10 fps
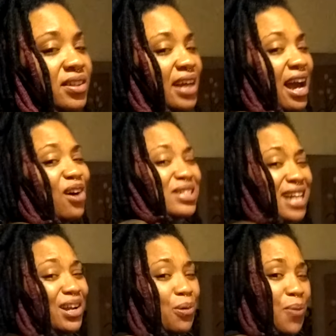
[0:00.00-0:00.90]

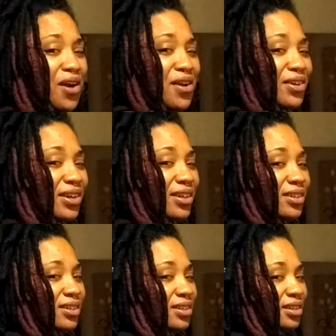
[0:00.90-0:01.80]
outside of work.
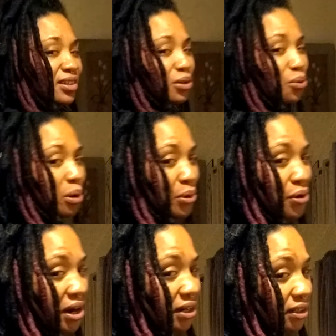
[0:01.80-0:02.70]
One
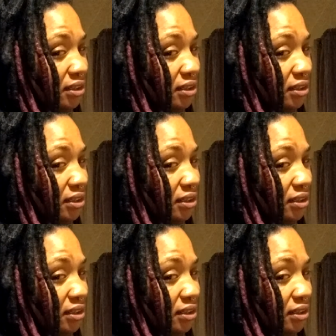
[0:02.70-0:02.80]
more.